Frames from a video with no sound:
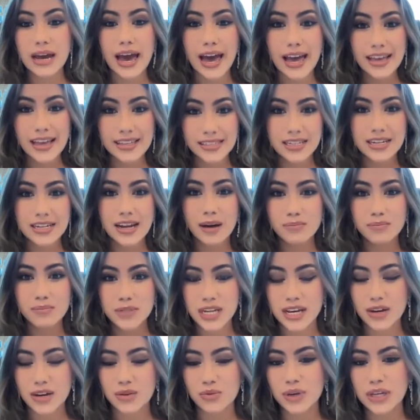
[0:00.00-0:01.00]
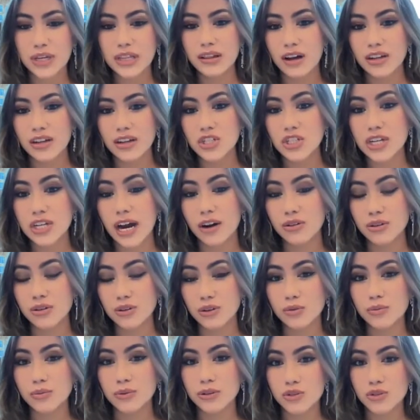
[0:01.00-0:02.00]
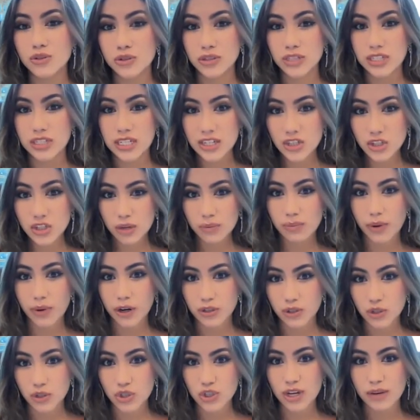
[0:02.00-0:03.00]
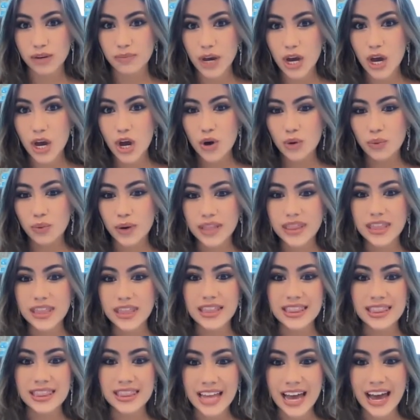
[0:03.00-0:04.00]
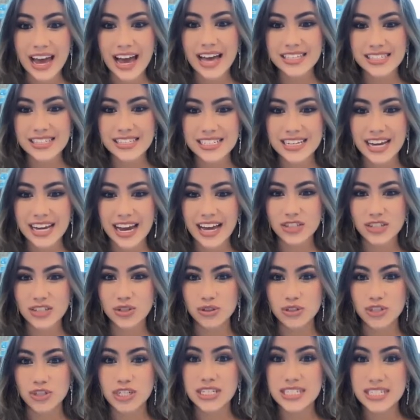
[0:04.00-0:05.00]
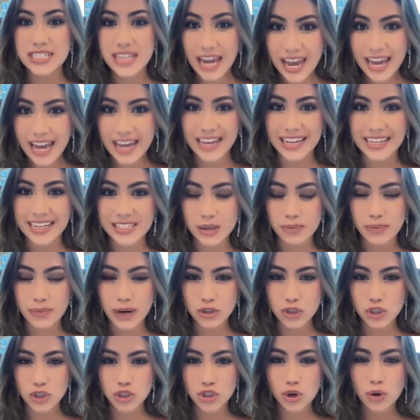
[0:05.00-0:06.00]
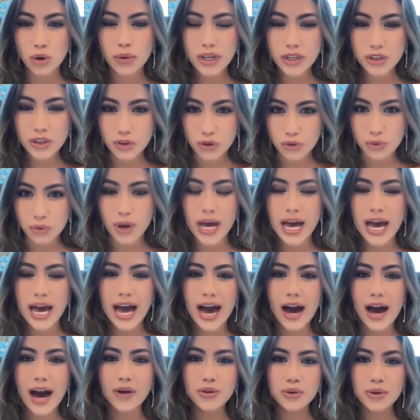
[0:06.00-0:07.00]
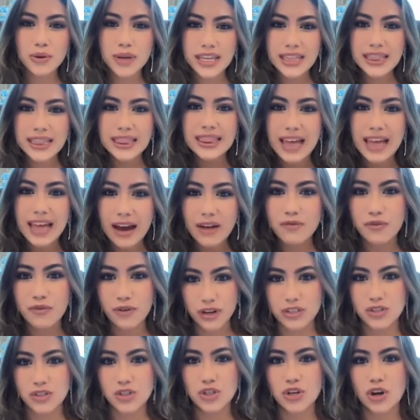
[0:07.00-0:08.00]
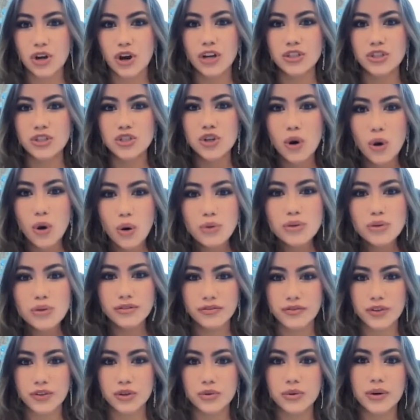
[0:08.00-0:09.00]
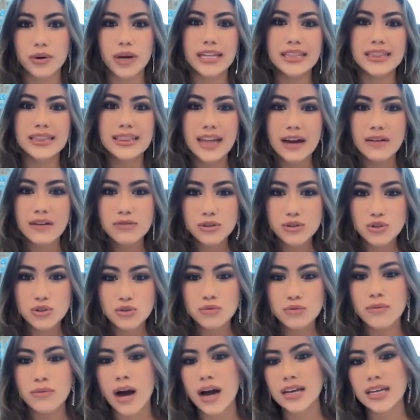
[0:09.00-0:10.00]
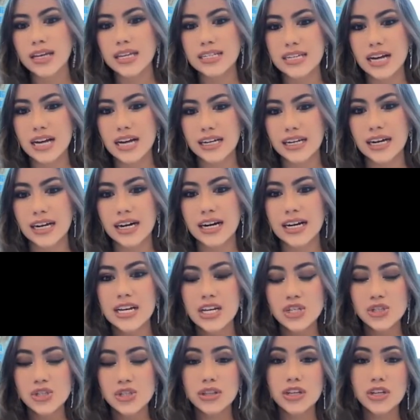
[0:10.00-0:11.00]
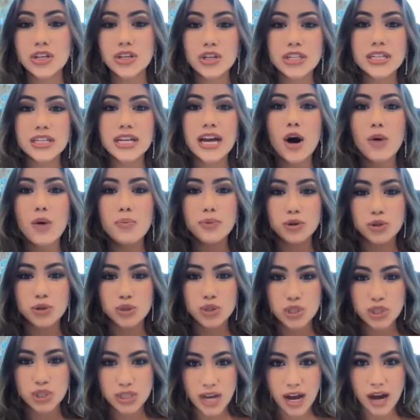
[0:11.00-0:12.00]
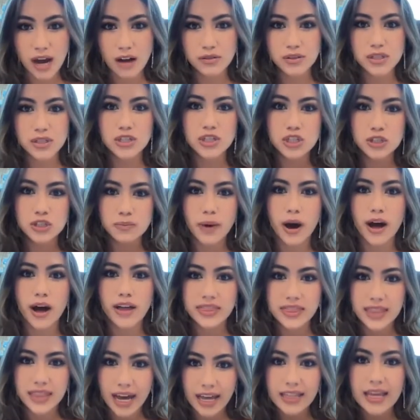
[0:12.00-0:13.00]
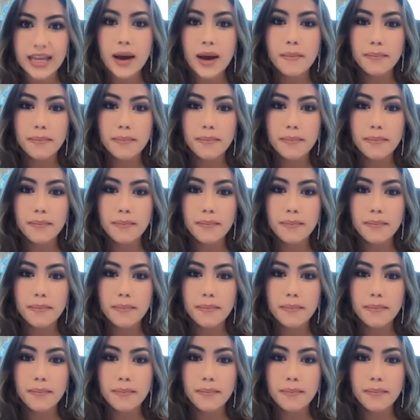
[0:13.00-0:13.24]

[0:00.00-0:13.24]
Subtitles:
as an update, we launched our global strategic partnership with Nasdaq. So today is about showing you how you can leverage on TotalView and level 2 market data so that you can help yourselves spot that